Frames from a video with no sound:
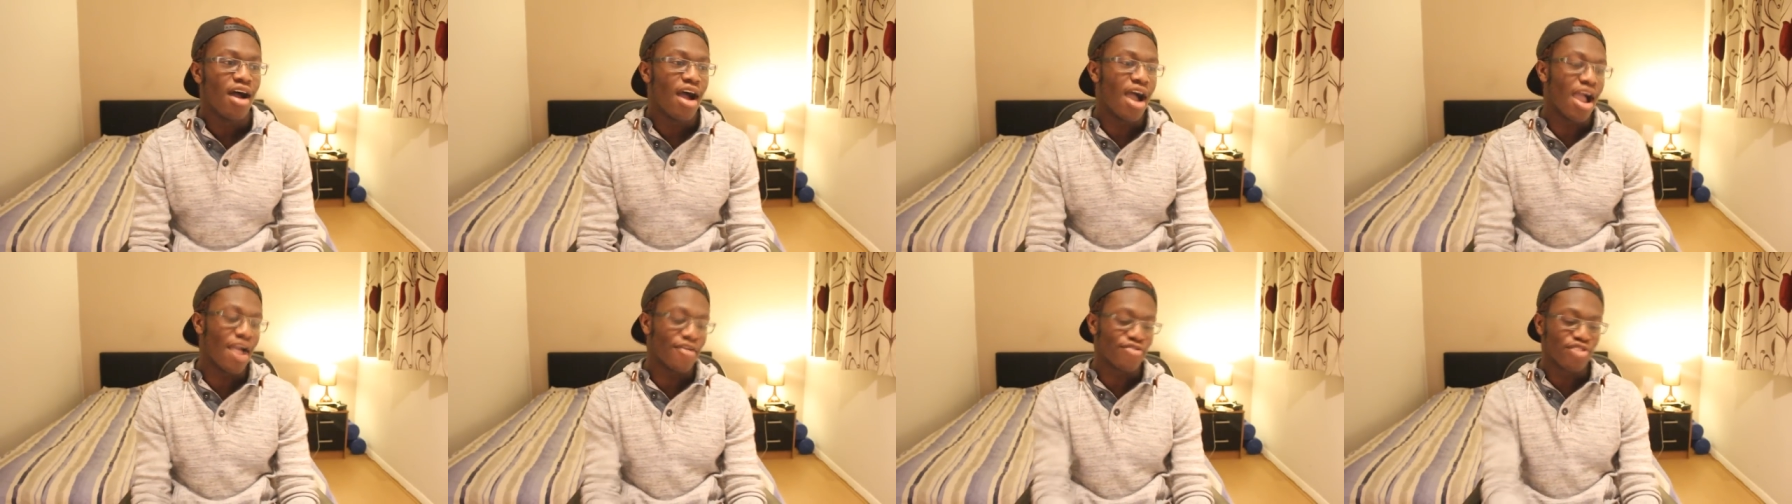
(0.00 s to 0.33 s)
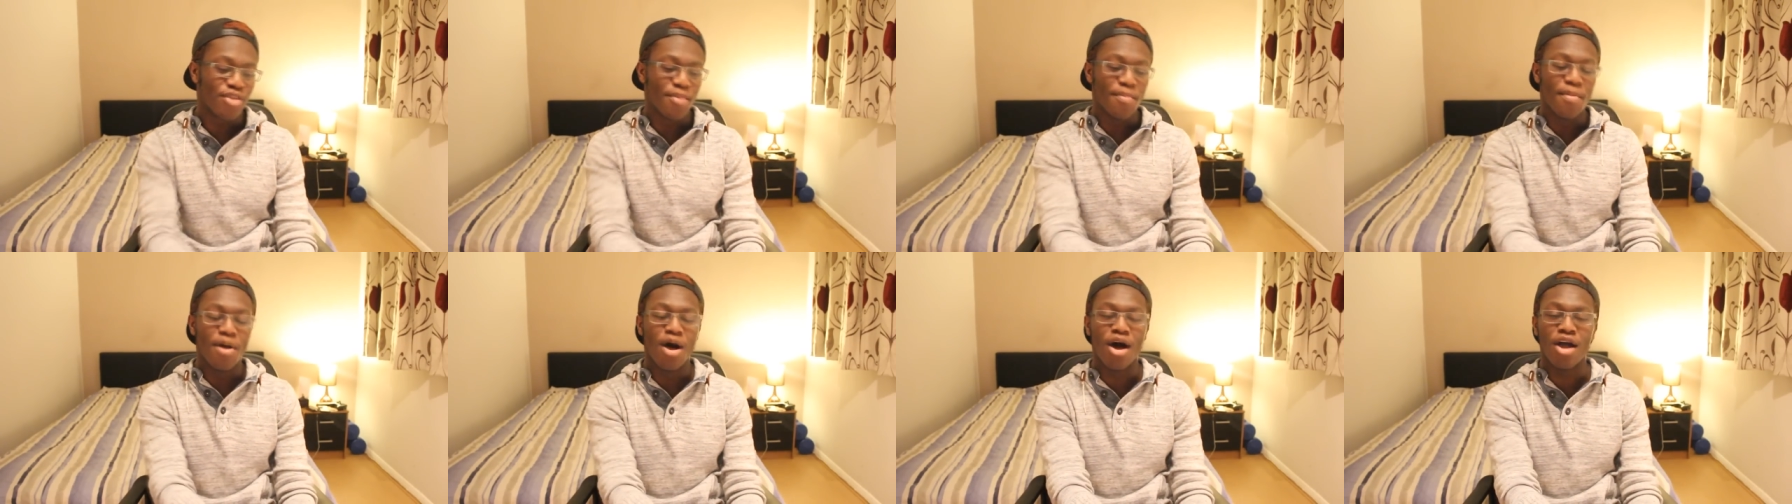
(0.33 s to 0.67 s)
I
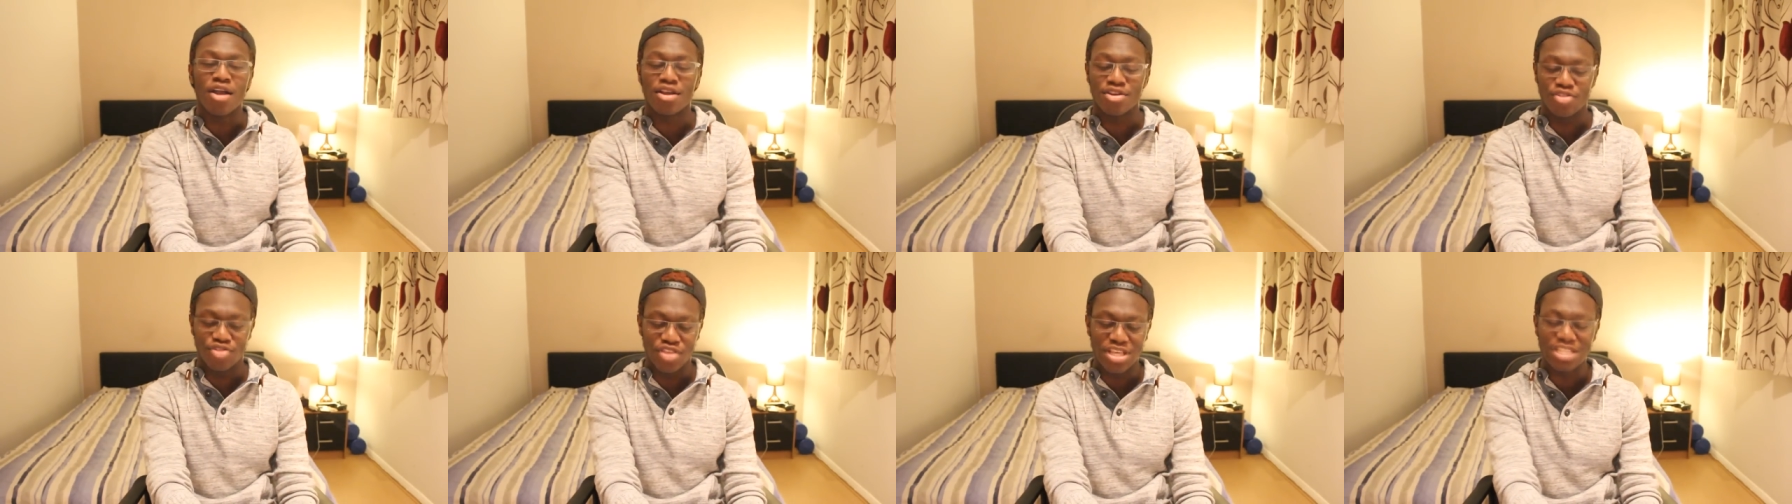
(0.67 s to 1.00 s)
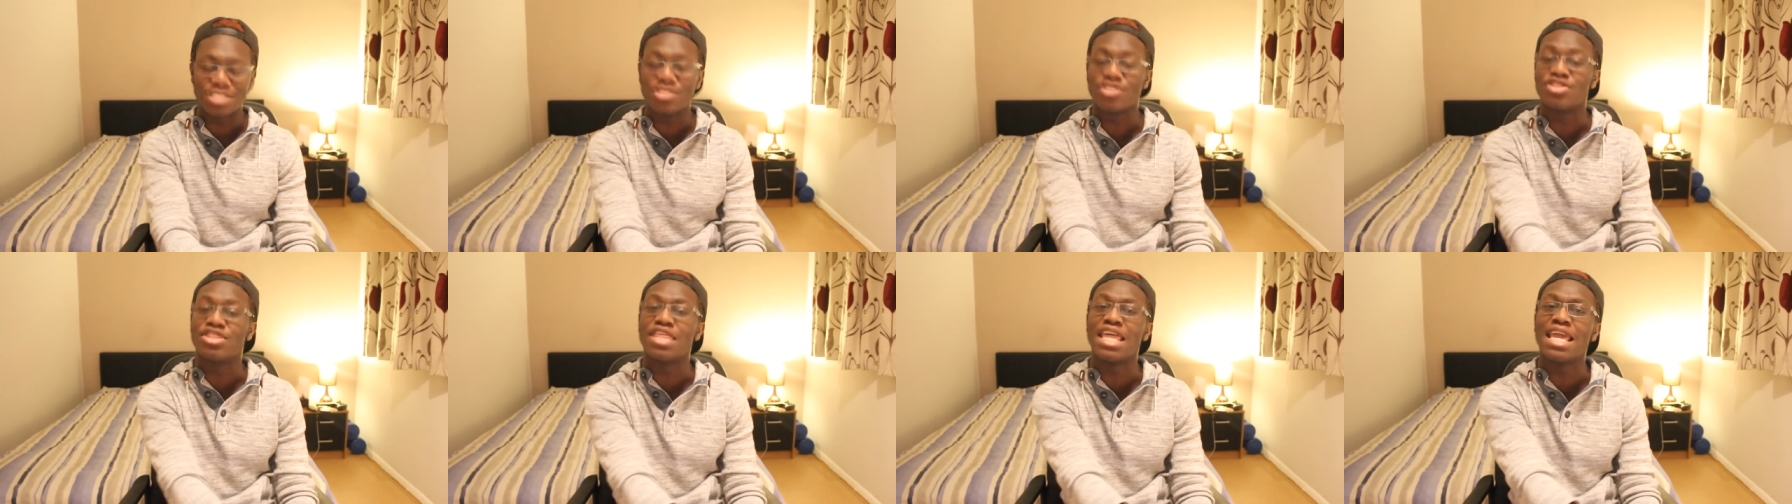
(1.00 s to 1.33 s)
have to mark
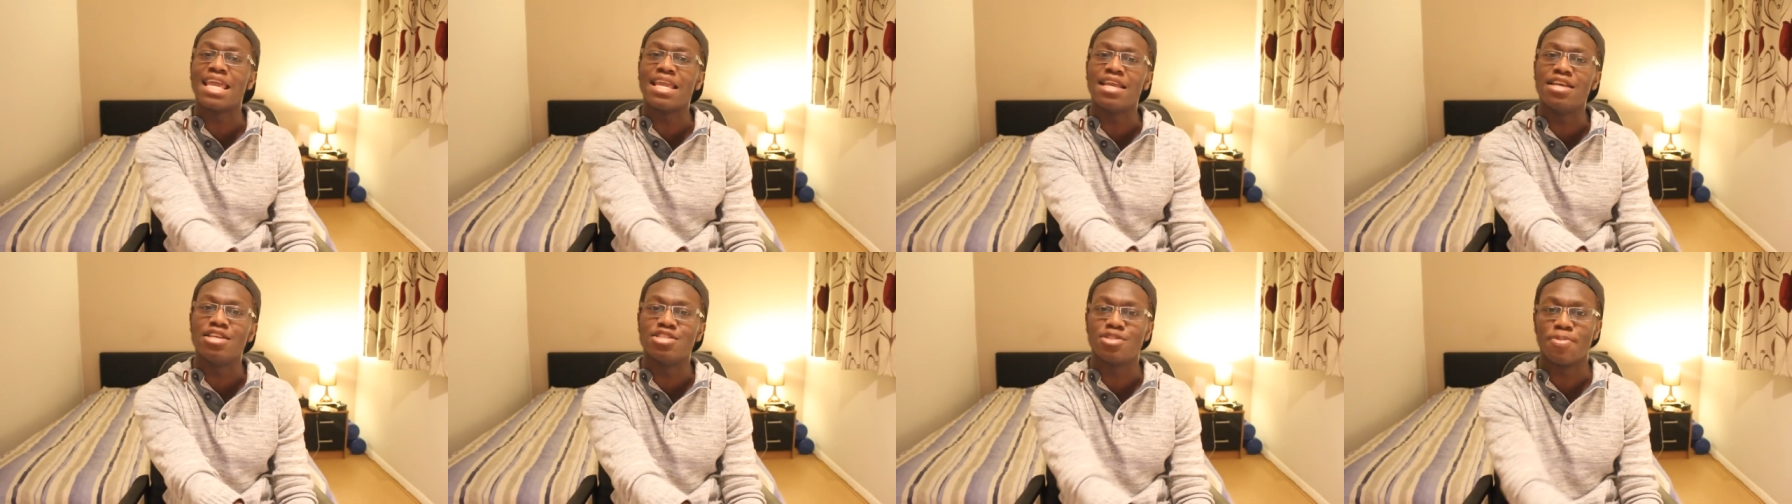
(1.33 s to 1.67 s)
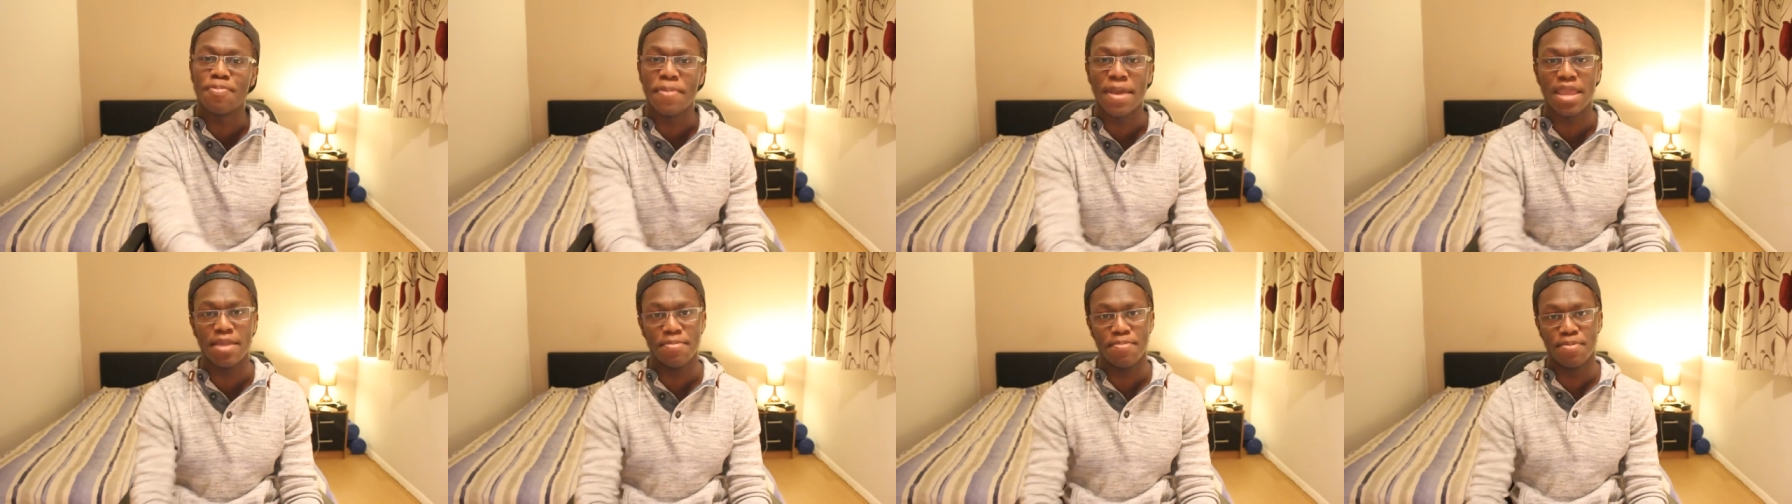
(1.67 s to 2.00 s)
this
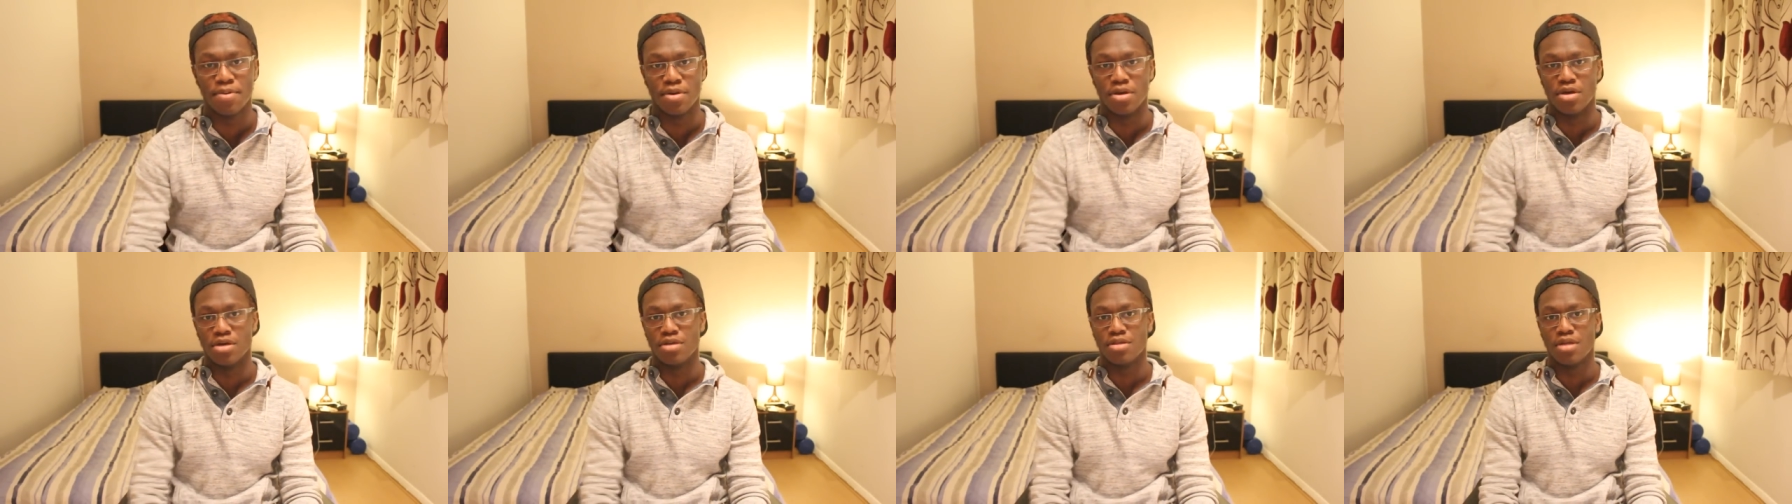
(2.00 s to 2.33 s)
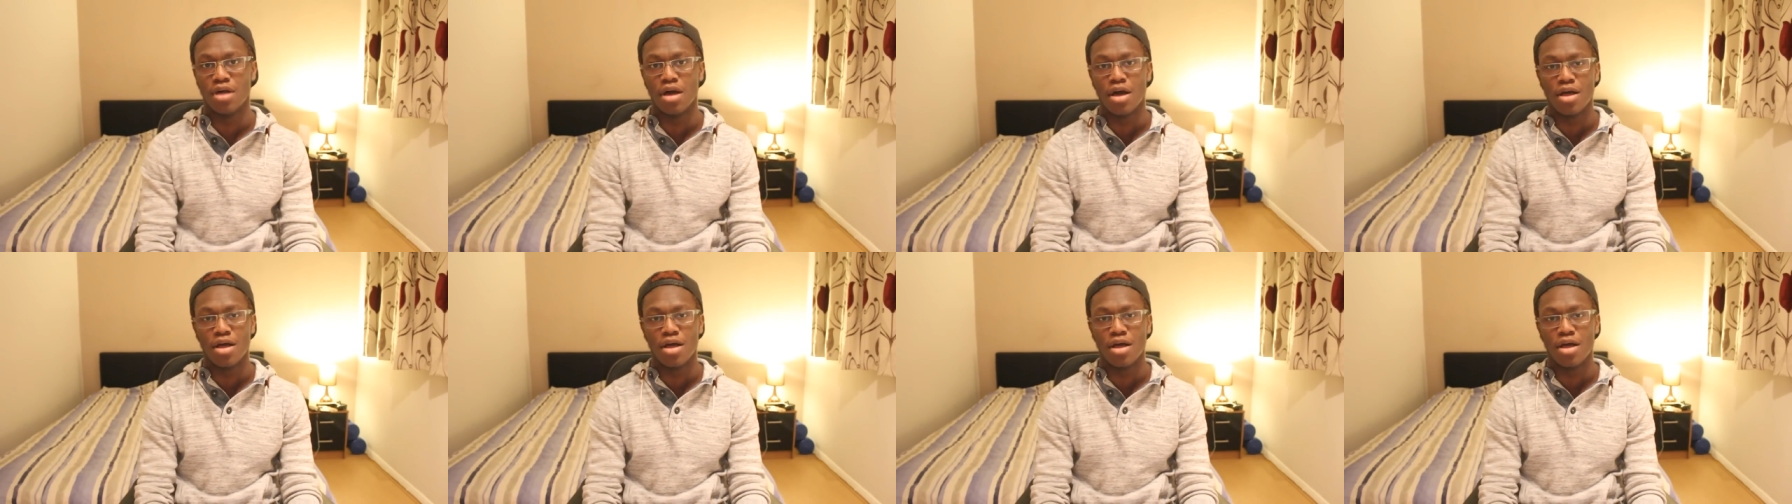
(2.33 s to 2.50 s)
thing's paper.